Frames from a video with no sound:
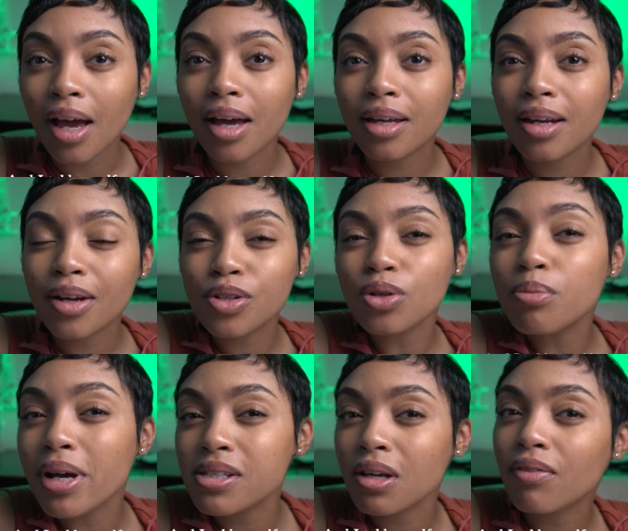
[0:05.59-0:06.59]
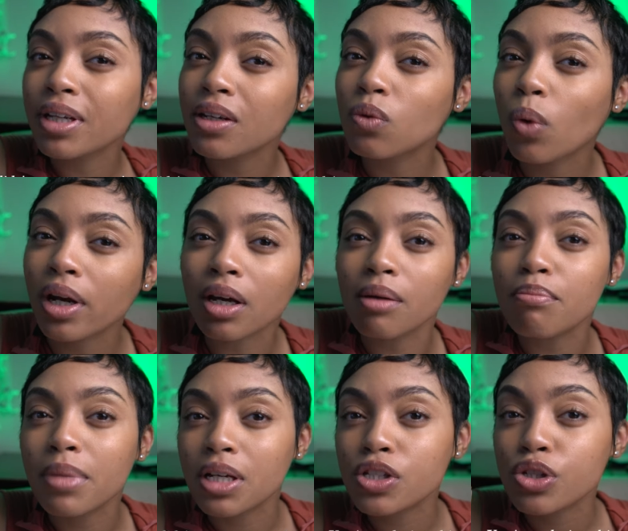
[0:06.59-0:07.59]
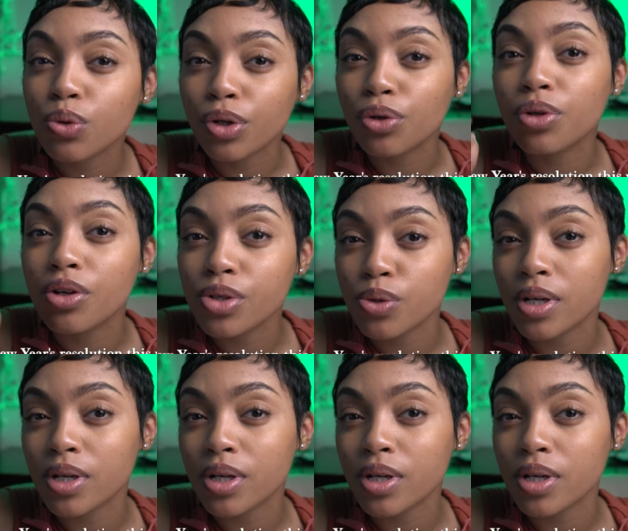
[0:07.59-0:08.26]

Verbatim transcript: and I told myself I didn't want to commit to a New Year's